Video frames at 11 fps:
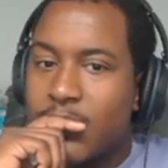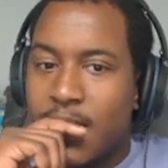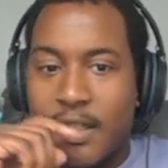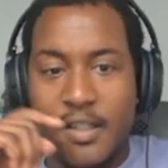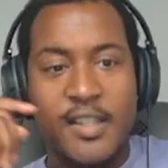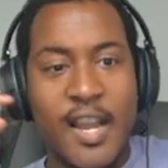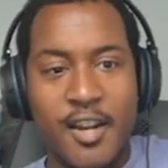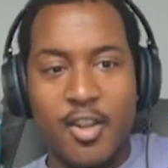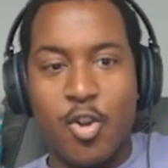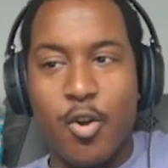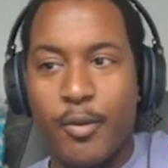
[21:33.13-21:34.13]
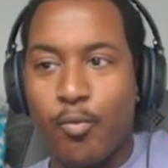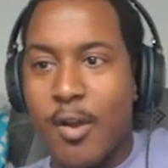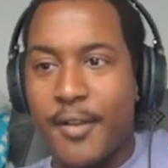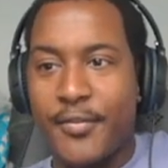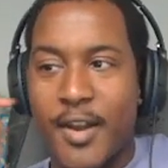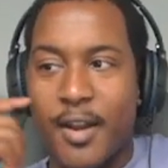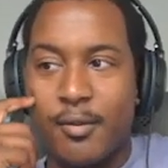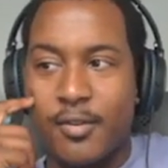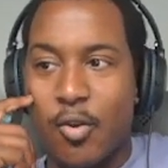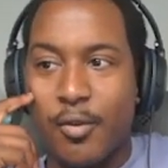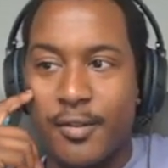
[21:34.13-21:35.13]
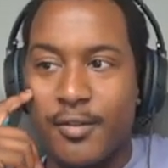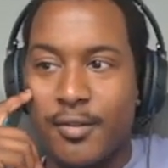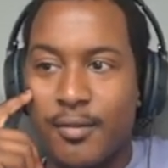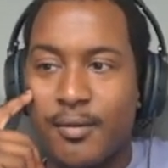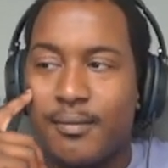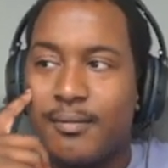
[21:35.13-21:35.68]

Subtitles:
This is kind of going where I thought it was going to,